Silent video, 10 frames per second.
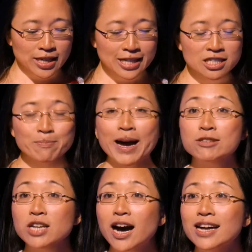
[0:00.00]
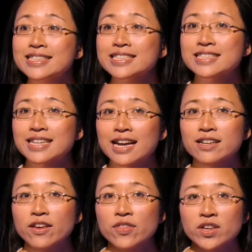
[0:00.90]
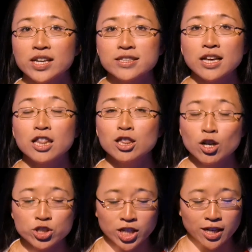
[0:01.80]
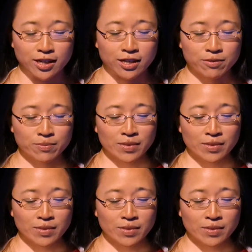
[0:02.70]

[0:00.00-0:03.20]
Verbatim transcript: It's about understanding things logically.